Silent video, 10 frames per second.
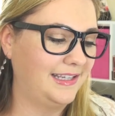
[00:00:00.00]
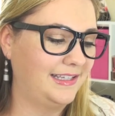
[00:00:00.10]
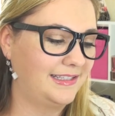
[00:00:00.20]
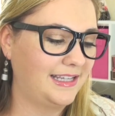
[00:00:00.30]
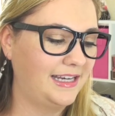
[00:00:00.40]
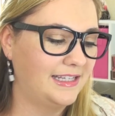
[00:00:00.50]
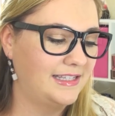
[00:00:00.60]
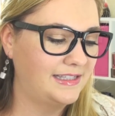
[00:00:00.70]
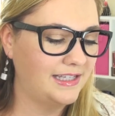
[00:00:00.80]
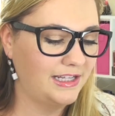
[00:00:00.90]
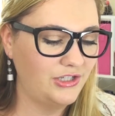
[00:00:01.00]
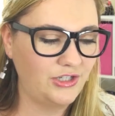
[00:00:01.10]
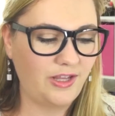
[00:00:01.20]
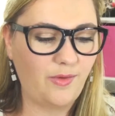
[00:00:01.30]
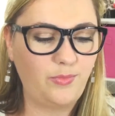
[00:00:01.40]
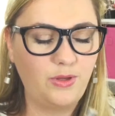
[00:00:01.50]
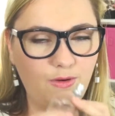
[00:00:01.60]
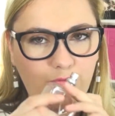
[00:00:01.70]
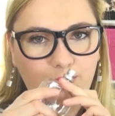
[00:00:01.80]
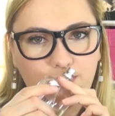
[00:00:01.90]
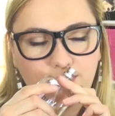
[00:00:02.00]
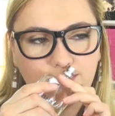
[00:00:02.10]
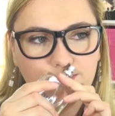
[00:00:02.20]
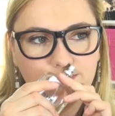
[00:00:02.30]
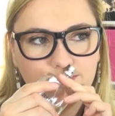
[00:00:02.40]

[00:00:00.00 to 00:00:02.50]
is. It is such a beautiful...